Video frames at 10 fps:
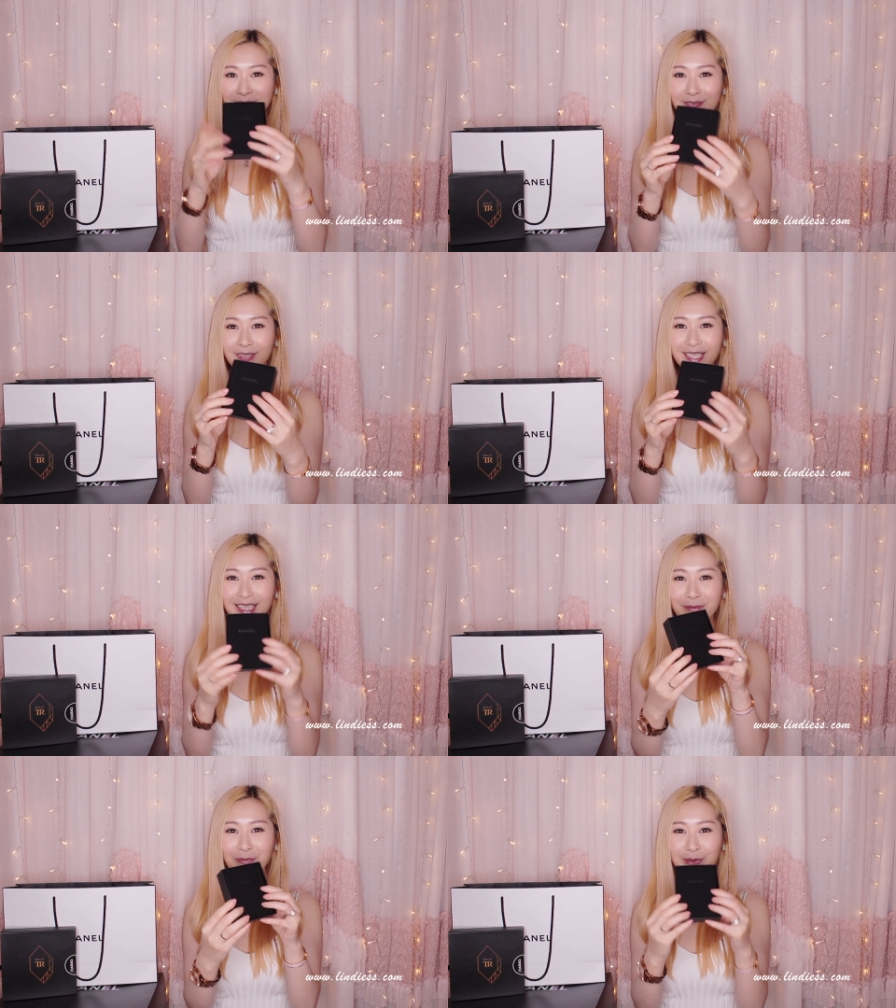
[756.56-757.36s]

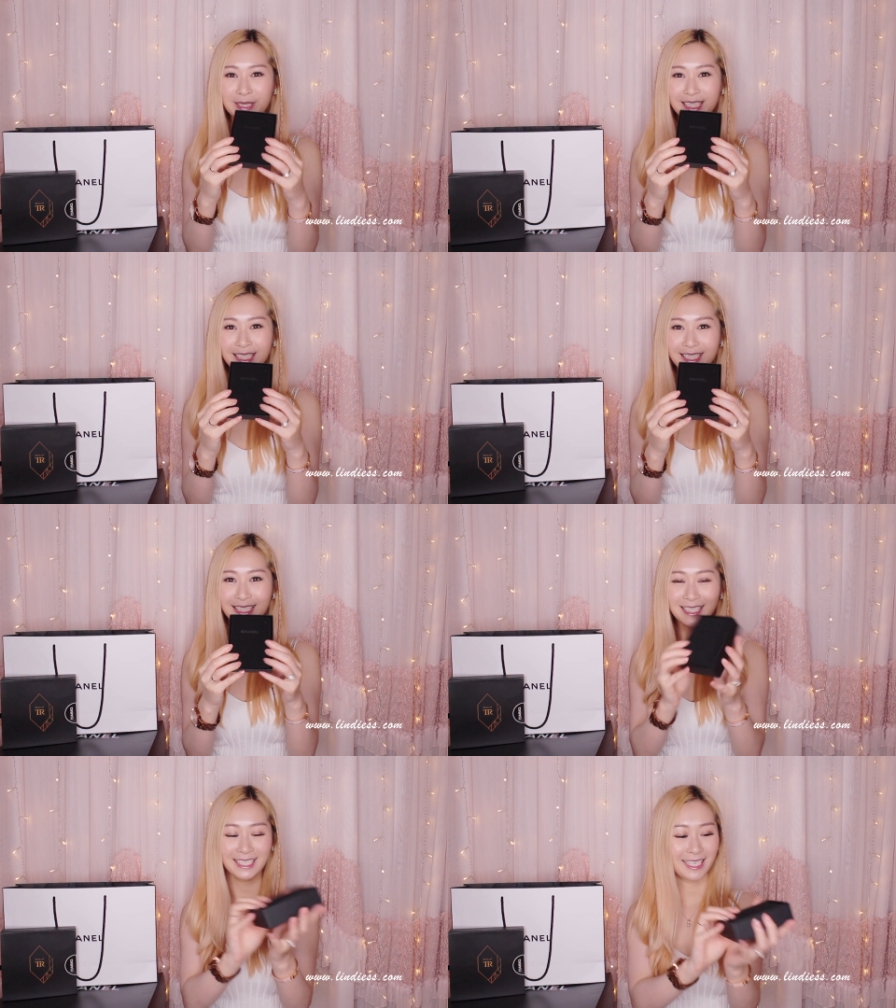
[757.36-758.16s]
Really
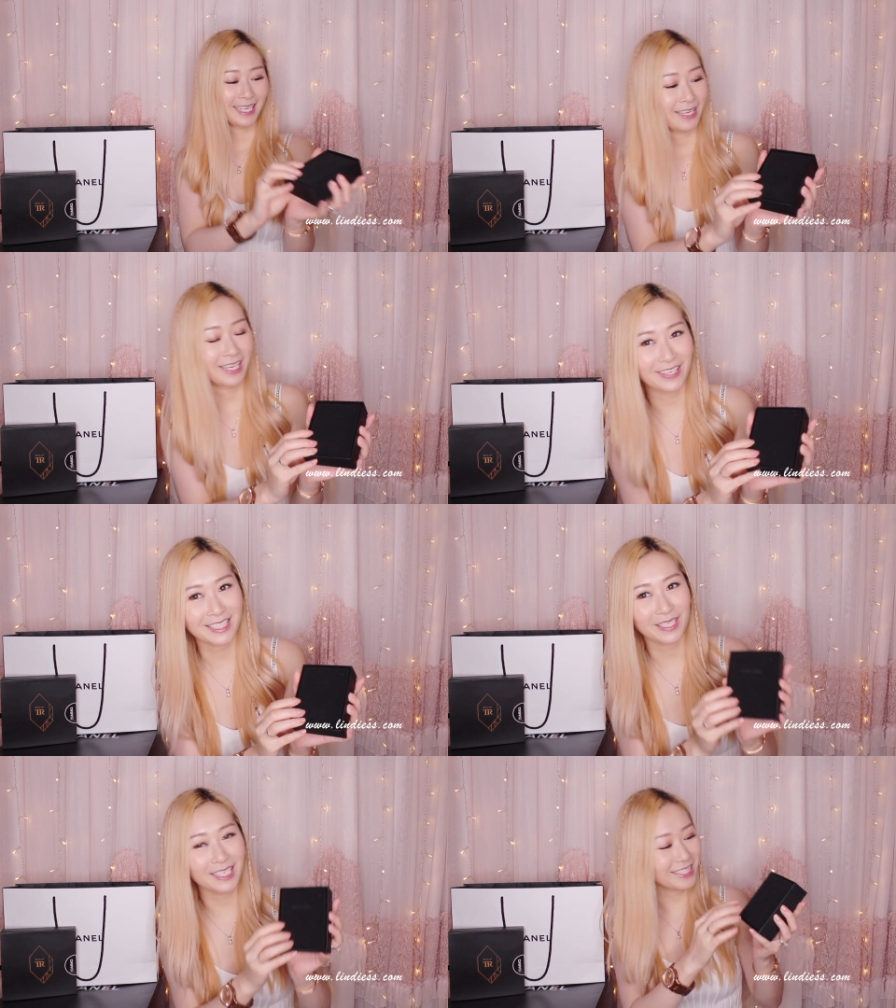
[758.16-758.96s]
pretty. Can you guess
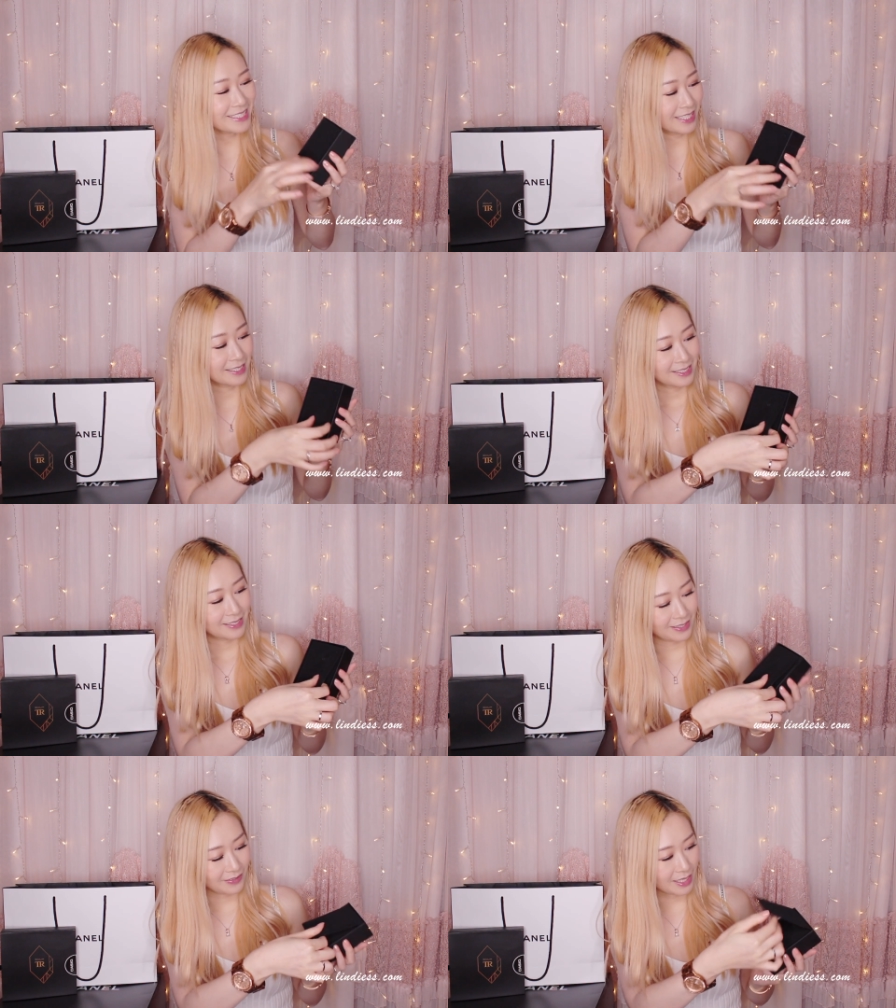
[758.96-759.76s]
what it is?
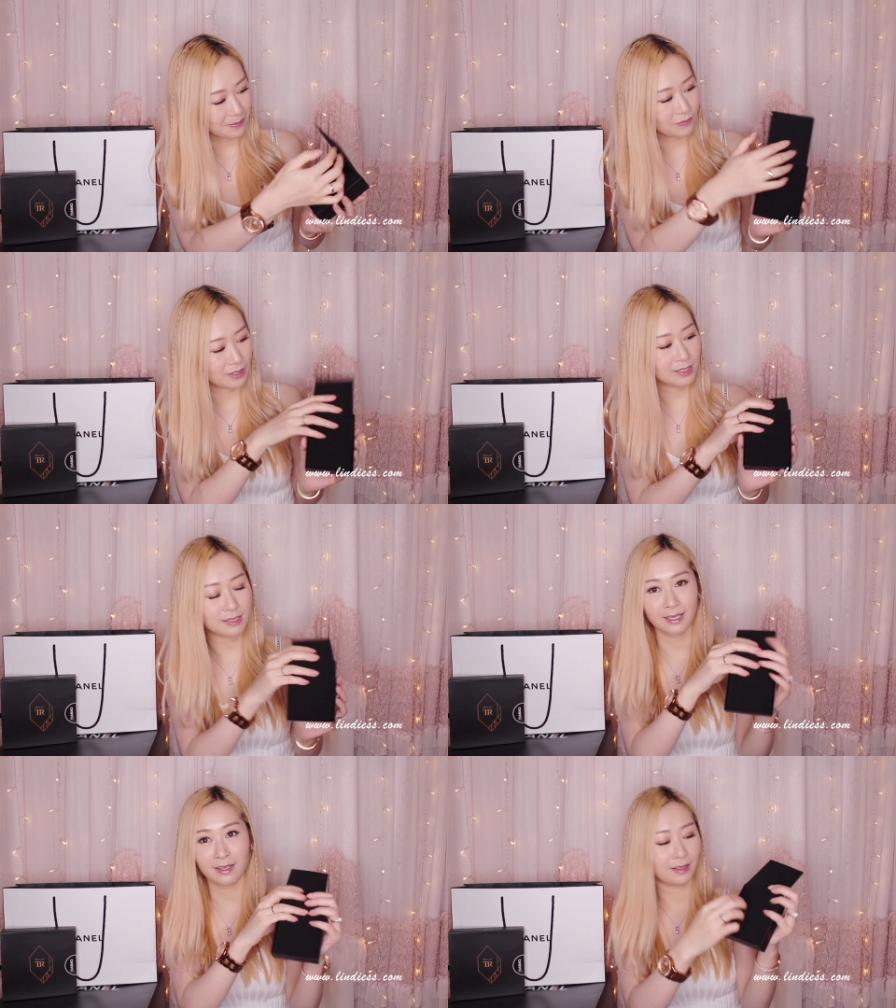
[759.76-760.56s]
So it comes with
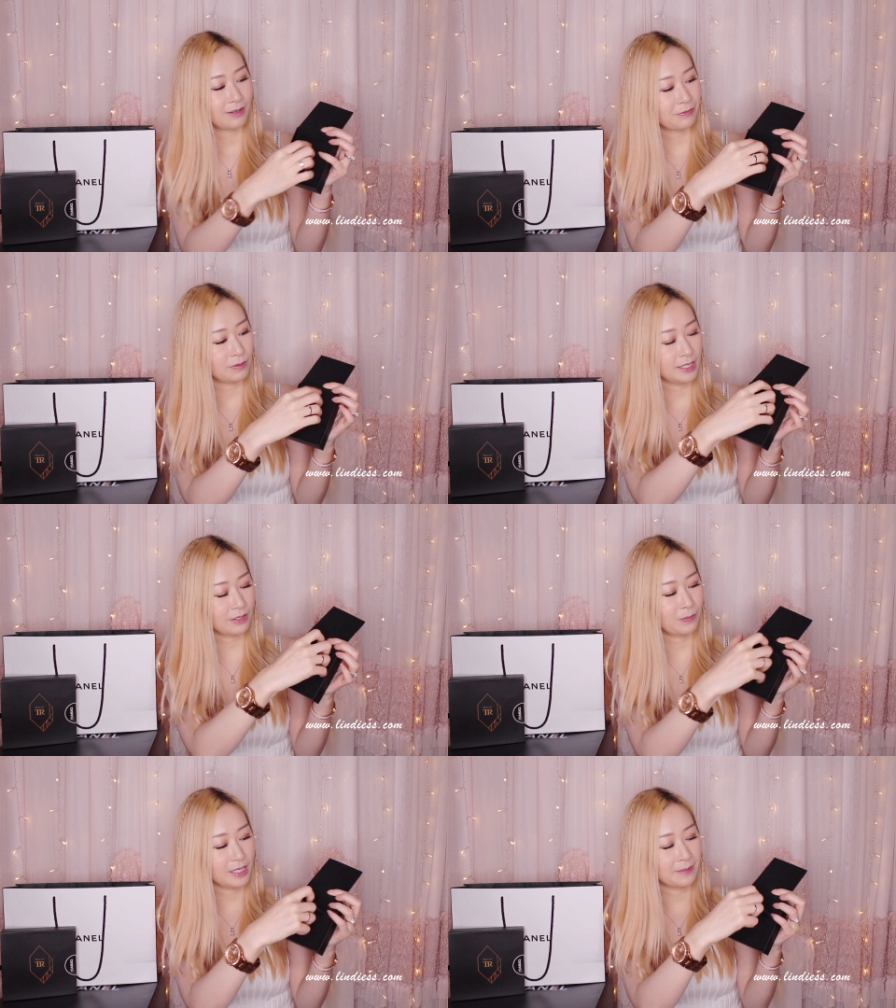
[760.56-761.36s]
this folded
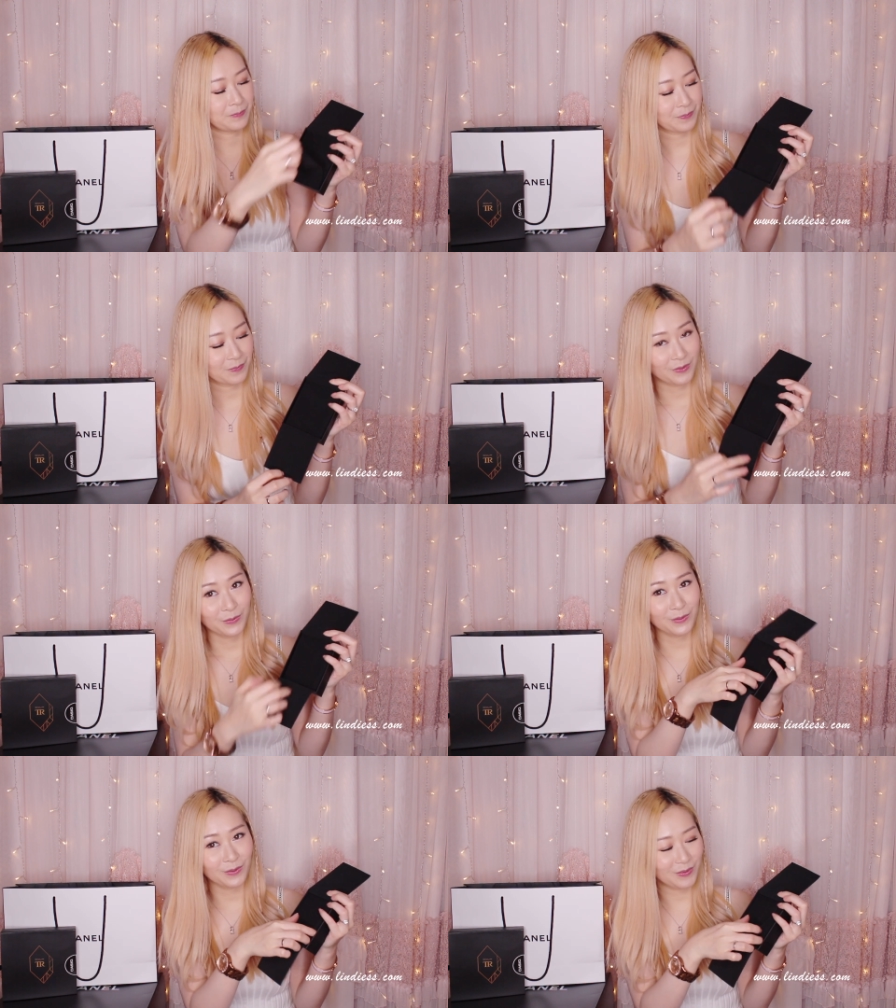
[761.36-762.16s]
opening.
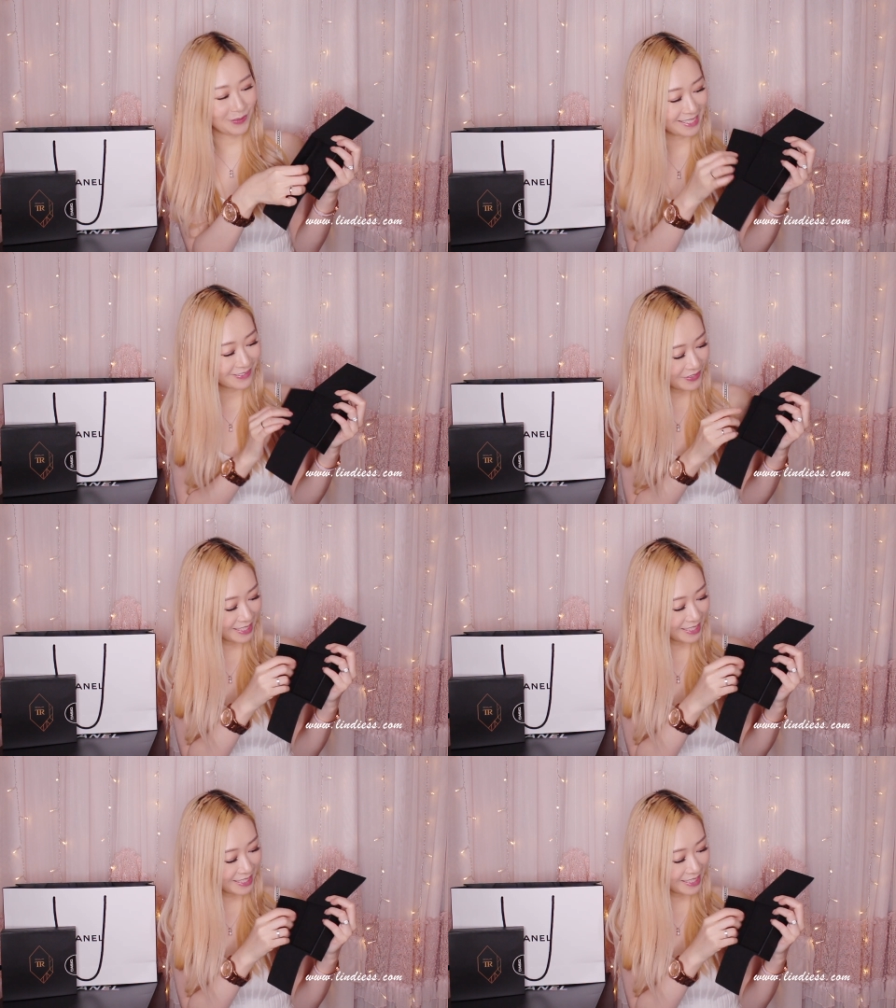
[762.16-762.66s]
Woo!